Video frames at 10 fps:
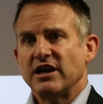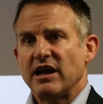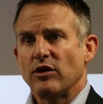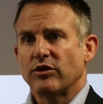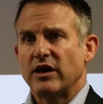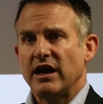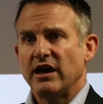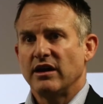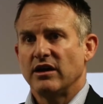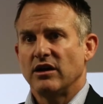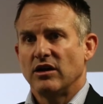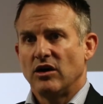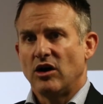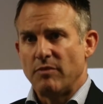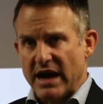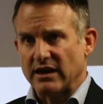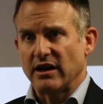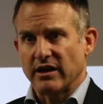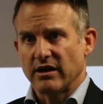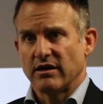and healthcare are battling.